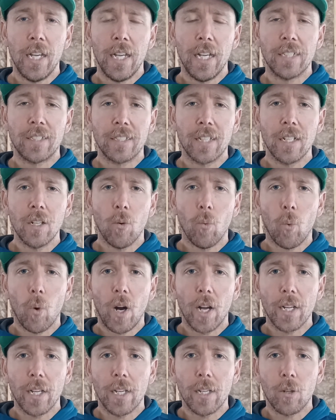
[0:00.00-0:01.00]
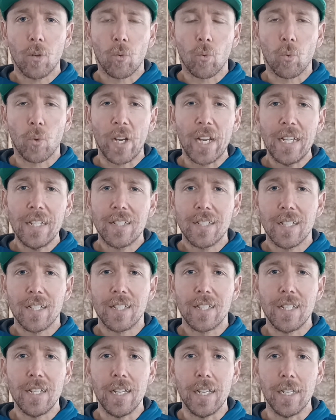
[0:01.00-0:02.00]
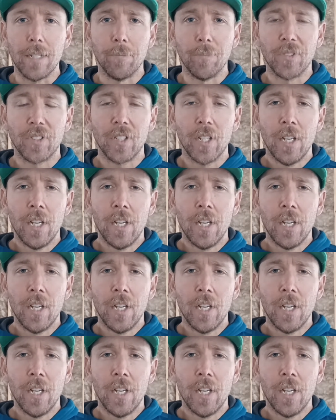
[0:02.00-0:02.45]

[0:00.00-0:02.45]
it's going to want to raise the seams.